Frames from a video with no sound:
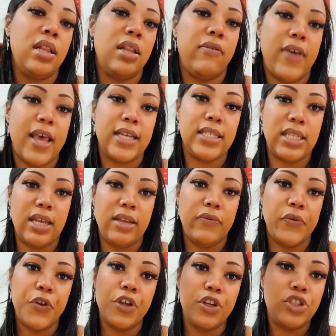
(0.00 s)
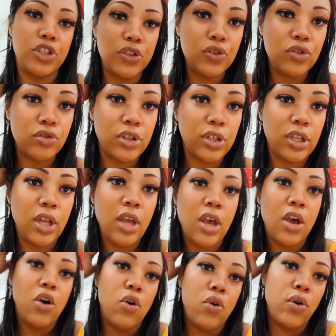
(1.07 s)
the vaccine for your children
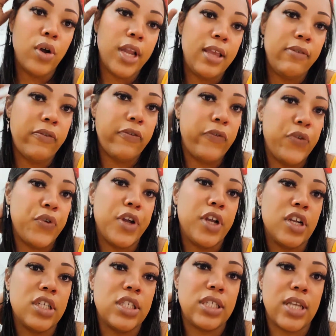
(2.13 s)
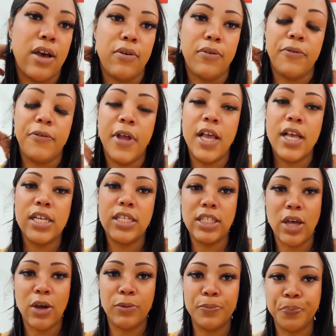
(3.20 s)
or even for yourself.
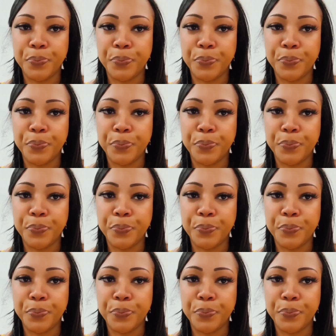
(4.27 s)
So